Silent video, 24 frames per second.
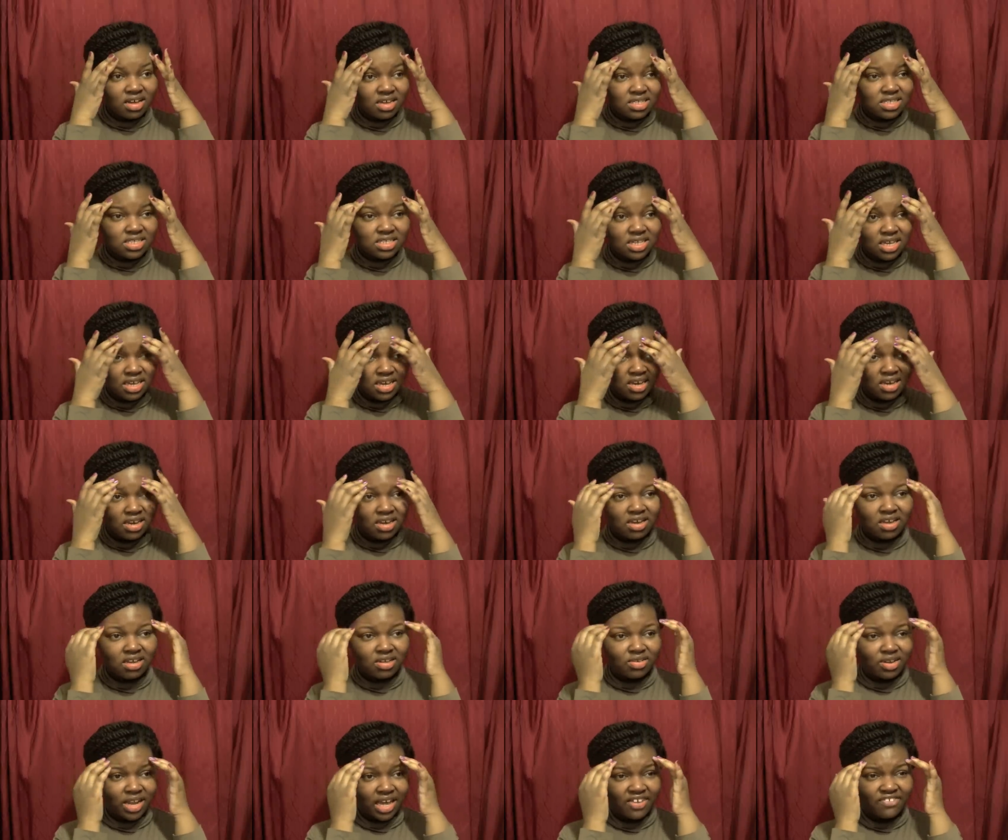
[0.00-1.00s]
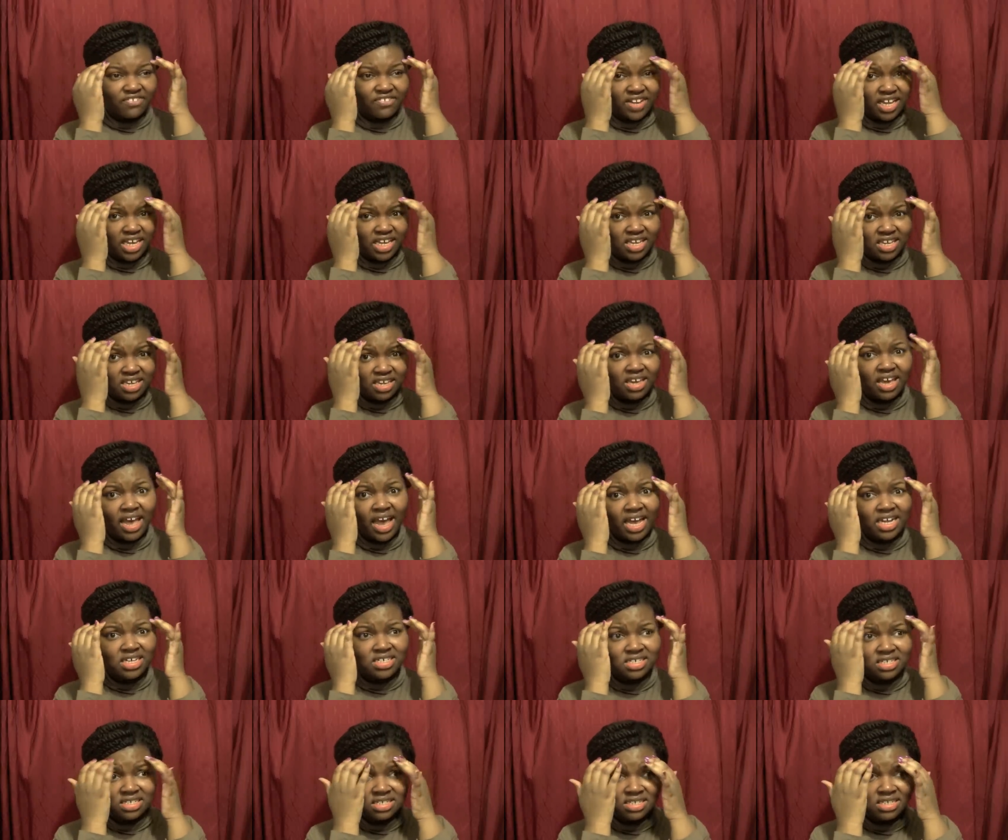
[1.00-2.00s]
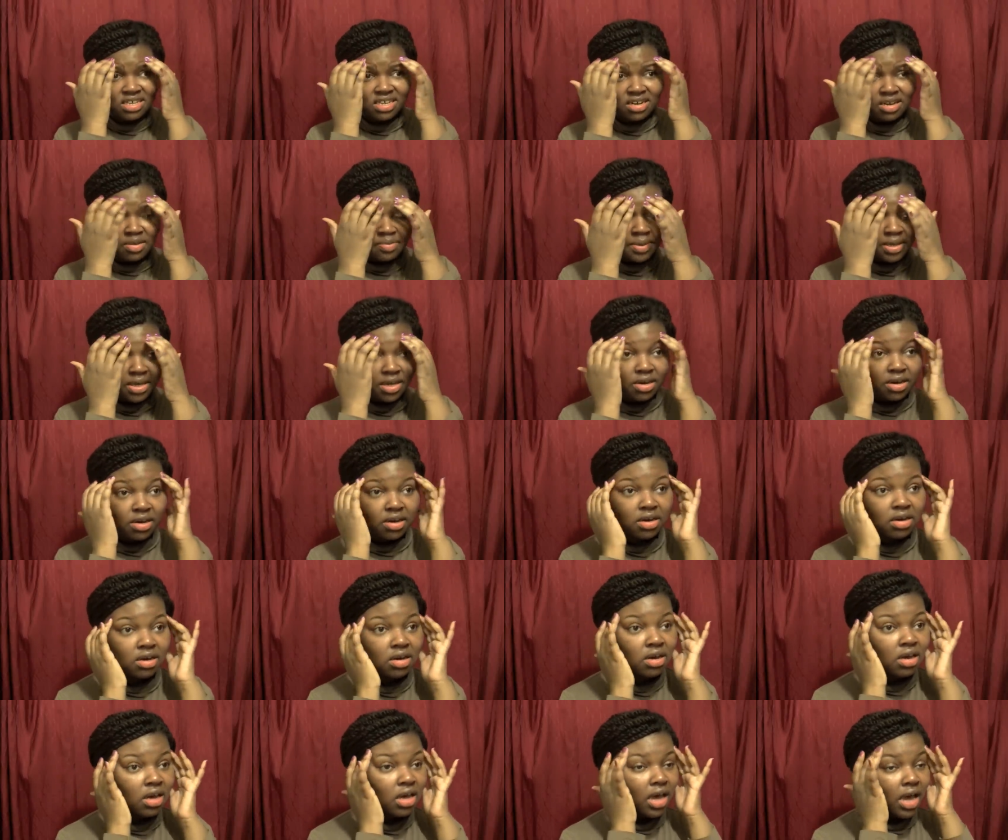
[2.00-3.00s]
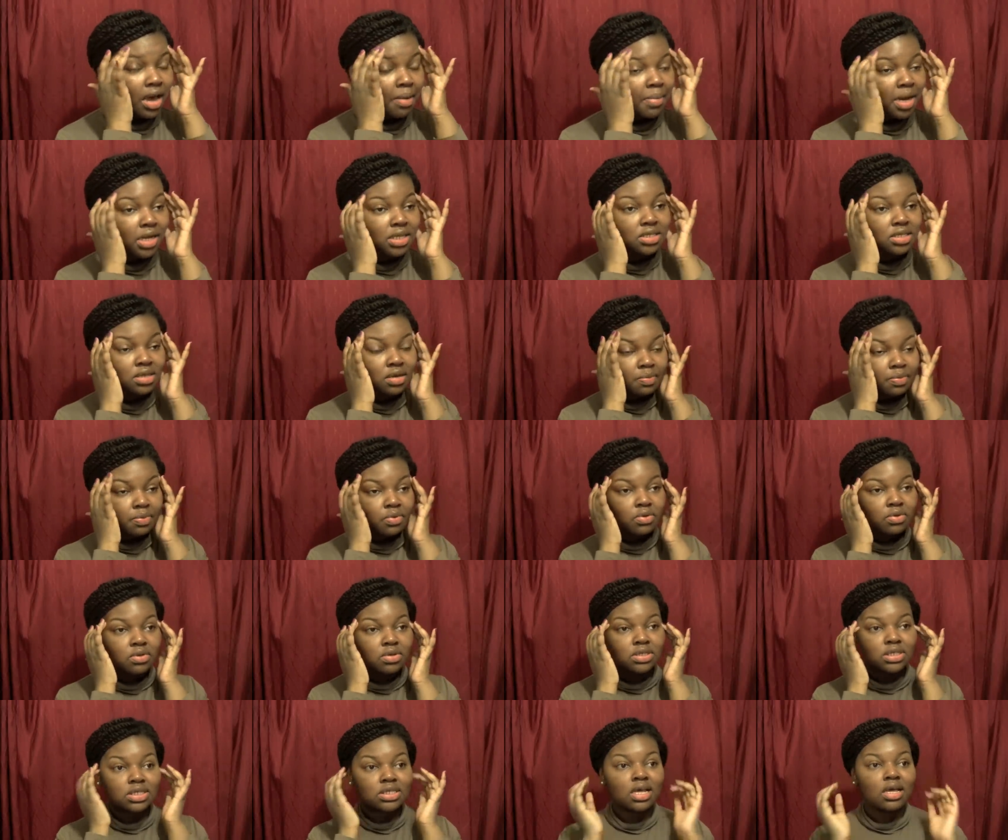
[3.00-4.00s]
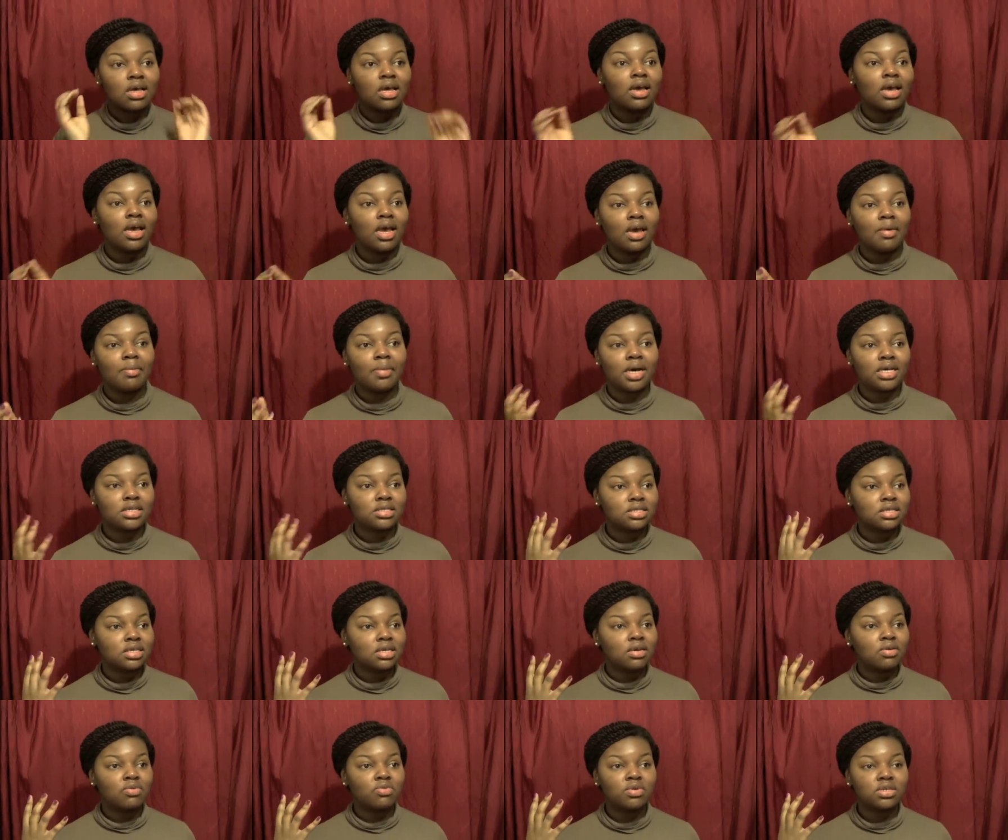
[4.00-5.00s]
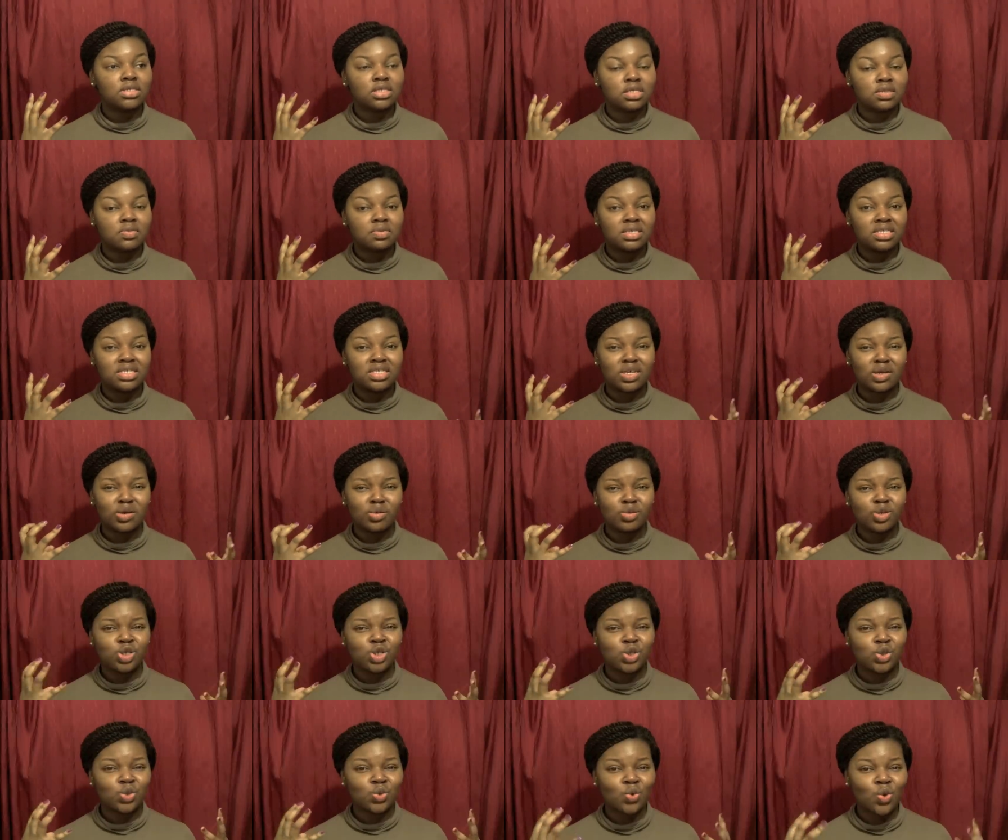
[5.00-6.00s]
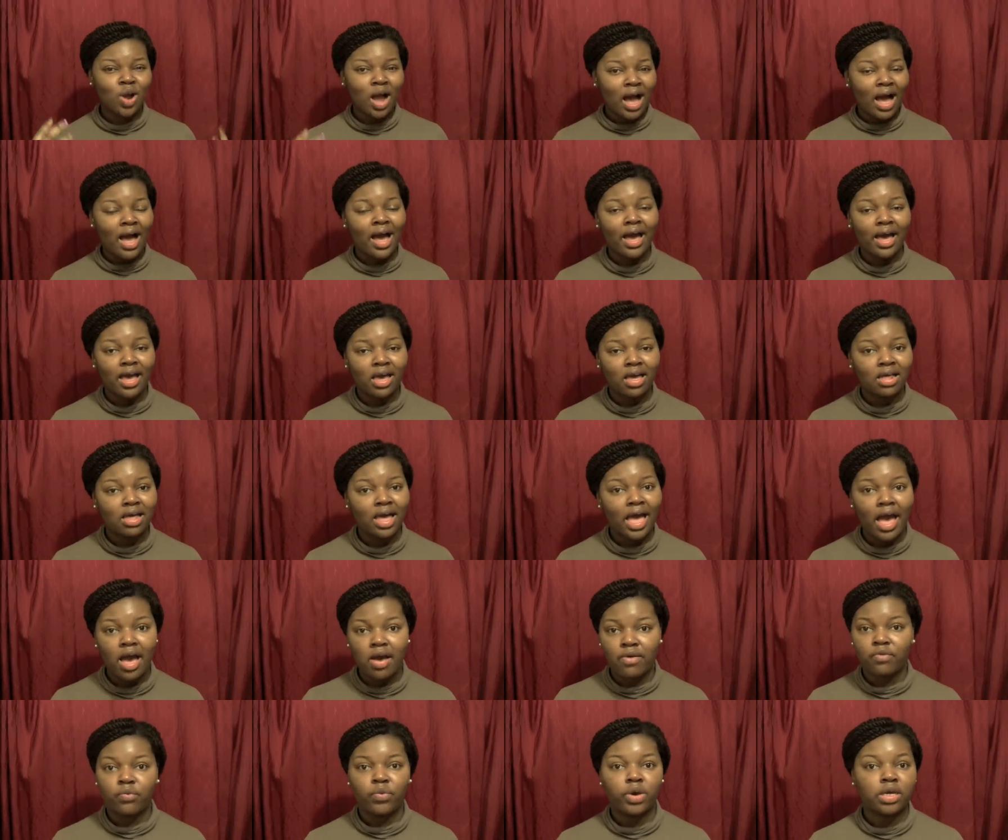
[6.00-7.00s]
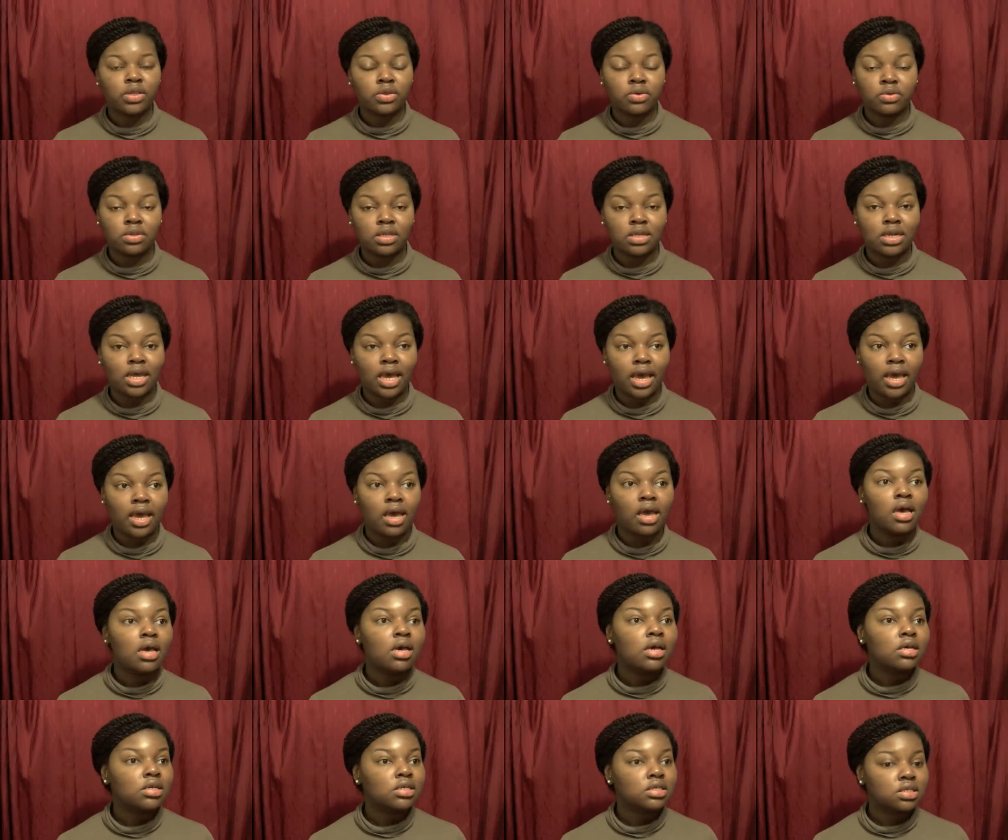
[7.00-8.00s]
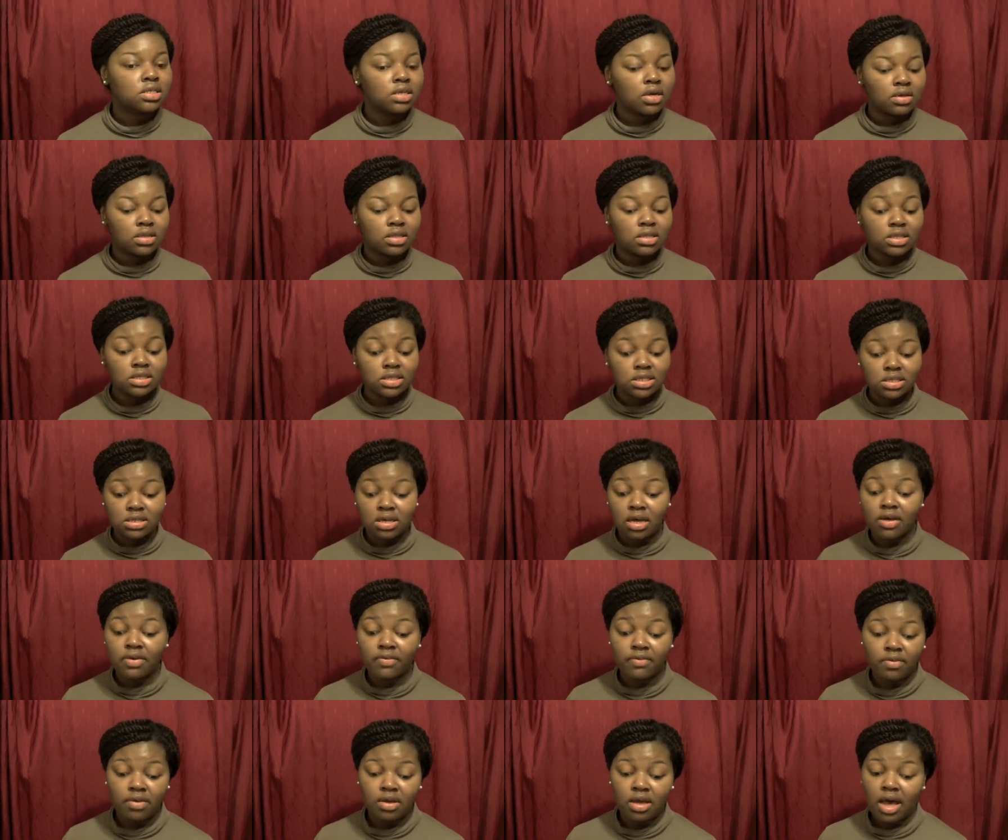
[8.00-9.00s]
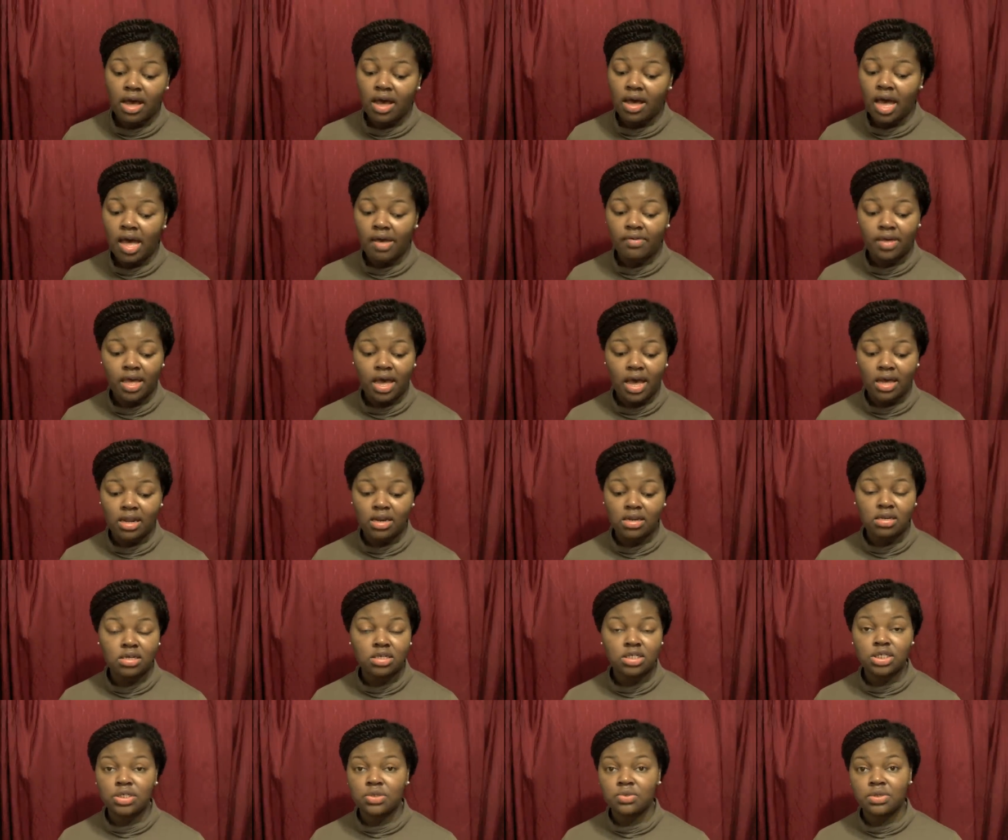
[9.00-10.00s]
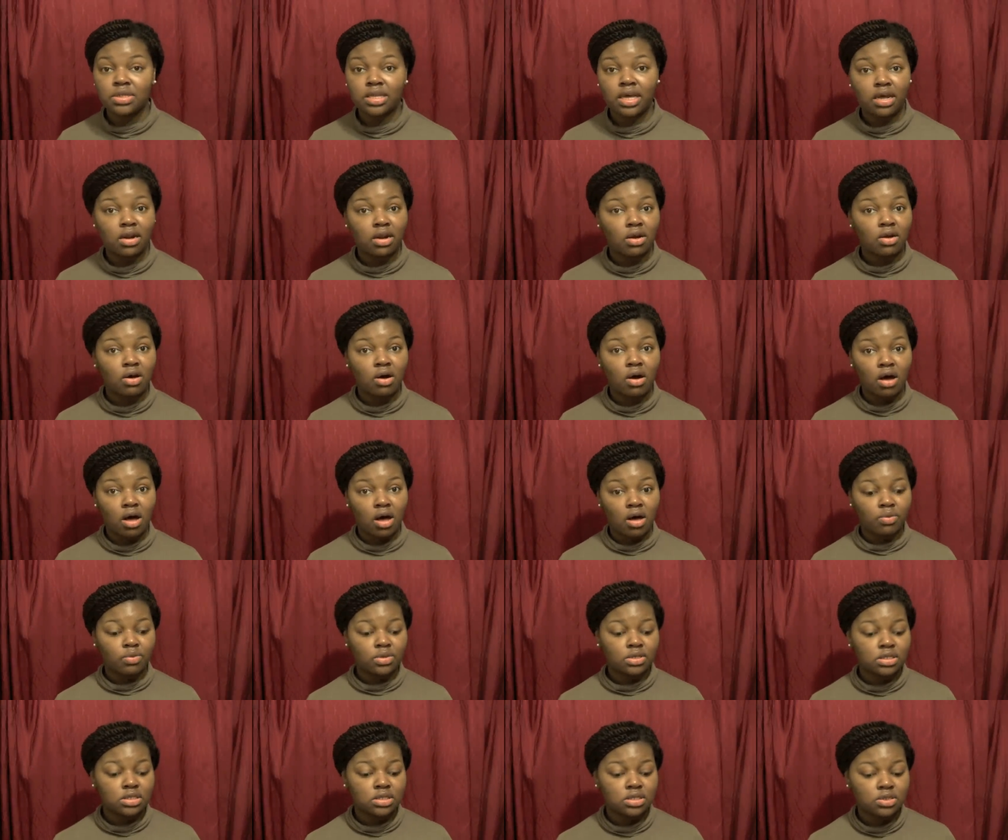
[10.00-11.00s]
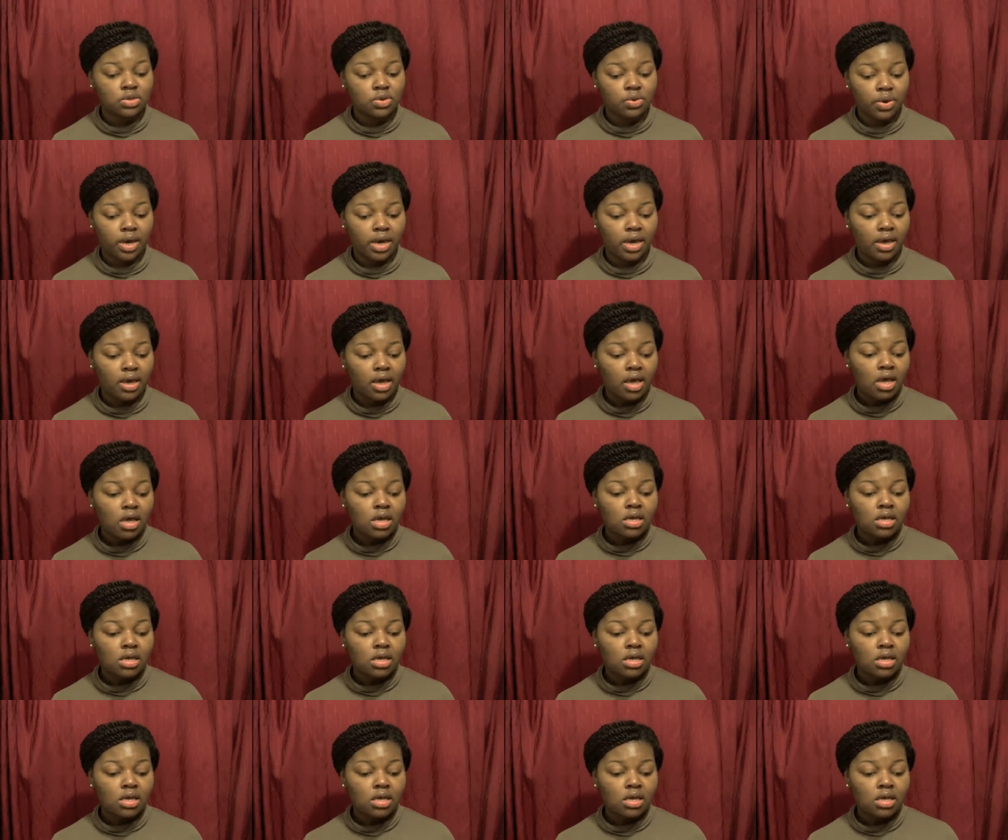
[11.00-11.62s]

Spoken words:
skin, like flaky ashy skin up here at my temples, and my skin would just be so dry halfway through the day. So this stuff, I haven't had an issue with that at all, which is great.